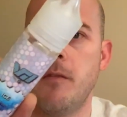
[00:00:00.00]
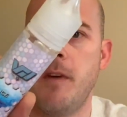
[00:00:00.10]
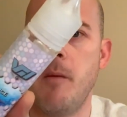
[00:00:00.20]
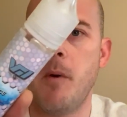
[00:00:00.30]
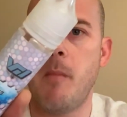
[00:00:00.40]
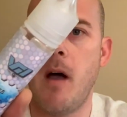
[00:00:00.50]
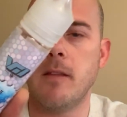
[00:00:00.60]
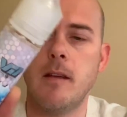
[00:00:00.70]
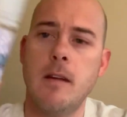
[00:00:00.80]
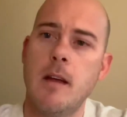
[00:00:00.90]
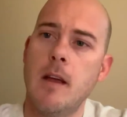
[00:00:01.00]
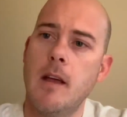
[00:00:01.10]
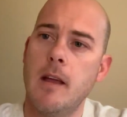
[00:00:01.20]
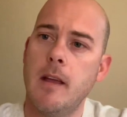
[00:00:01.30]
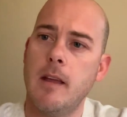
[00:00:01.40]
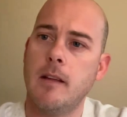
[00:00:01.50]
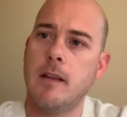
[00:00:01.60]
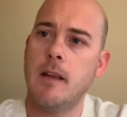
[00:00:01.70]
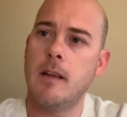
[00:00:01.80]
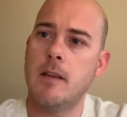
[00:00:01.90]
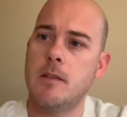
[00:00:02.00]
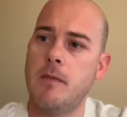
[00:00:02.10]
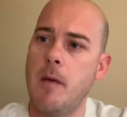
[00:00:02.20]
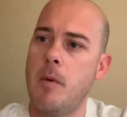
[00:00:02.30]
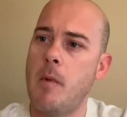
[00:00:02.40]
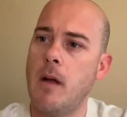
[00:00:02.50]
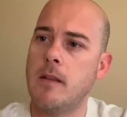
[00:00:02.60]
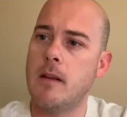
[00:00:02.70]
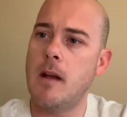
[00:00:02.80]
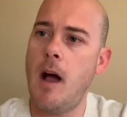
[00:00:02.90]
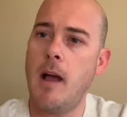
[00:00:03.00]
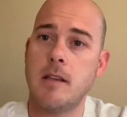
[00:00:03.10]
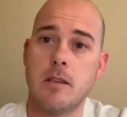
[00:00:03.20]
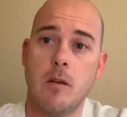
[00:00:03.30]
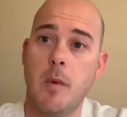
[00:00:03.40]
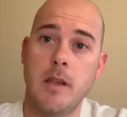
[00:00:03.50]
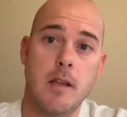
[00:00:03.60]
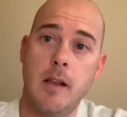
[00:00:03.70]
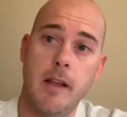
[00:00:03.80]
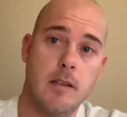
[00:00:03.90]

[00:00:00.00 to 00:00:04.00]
Vapor Mountain. It is Vapor Mountain Ice, so basically